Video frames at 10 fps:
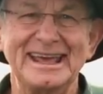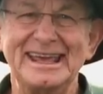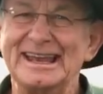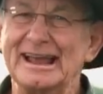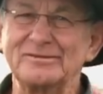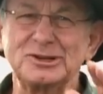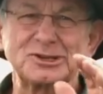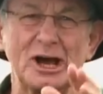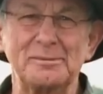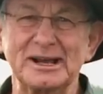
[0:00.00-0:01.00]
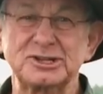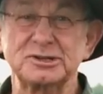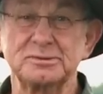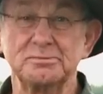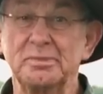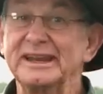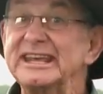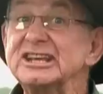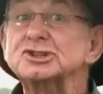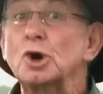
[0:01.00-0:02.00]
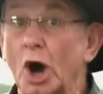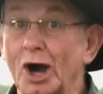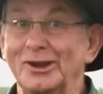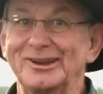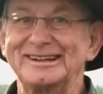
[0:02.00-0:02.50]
He loves you so much, but he is God.